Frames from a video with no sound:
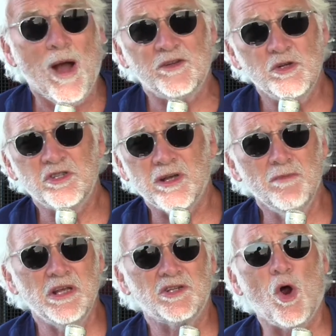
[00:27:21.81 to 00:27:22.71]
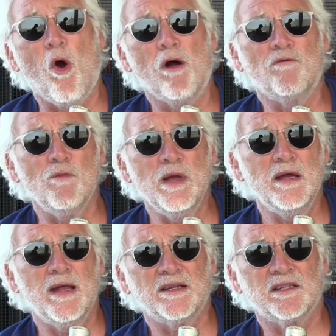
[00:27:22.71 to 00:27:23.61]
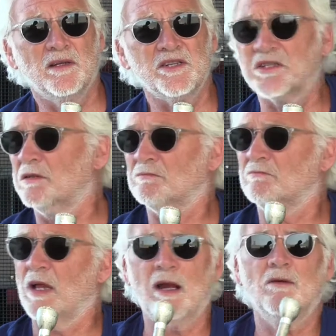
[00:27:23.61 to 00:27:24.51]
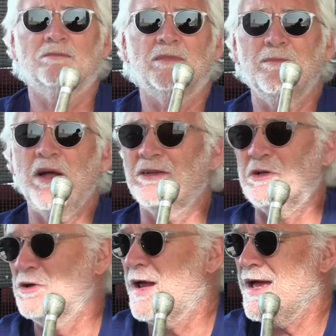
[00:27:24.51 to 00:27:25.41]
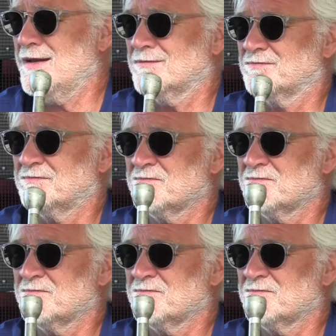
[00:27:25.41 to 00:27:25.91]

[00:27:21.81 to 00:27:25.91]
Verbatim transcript: Well, do something that's hard for me, and that's listen. Listen, yeah. I'm not good at it.